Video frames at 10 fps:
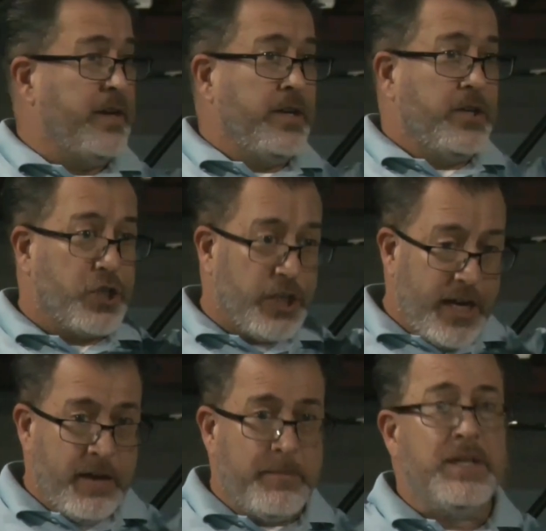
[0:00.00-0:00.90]

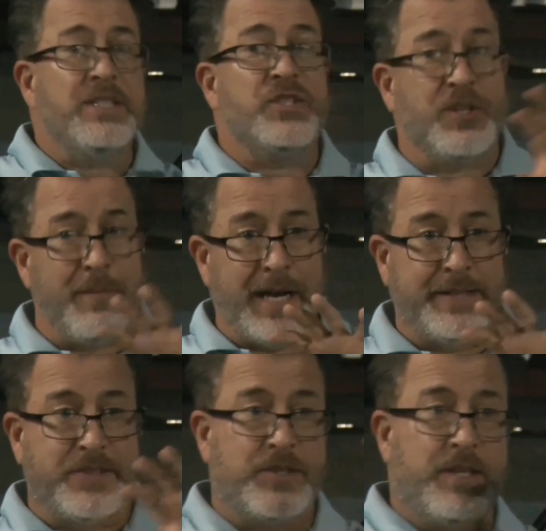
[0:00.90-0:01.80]
Shem,
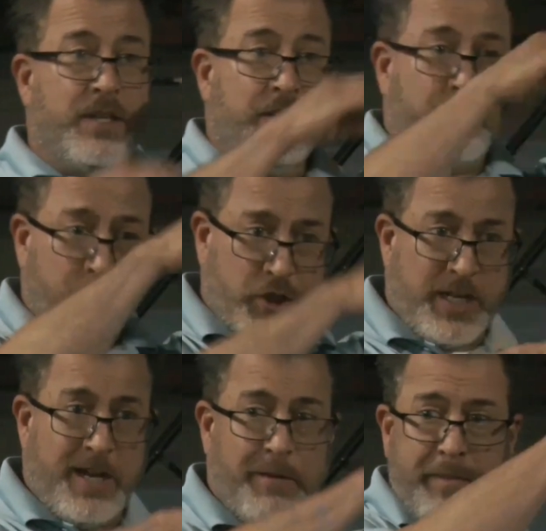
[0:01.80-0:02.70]
Semites. Through
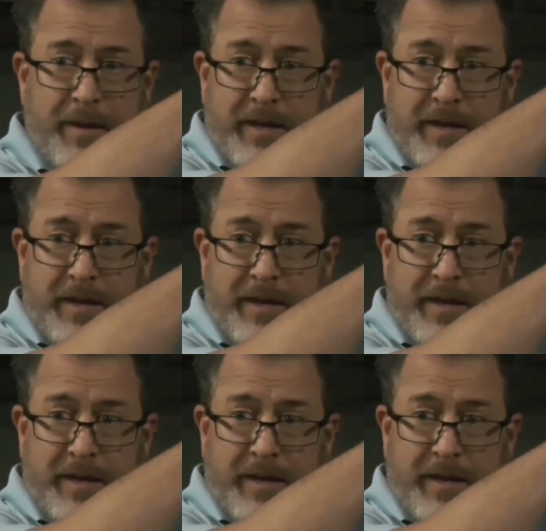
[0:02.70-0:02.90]
Shem,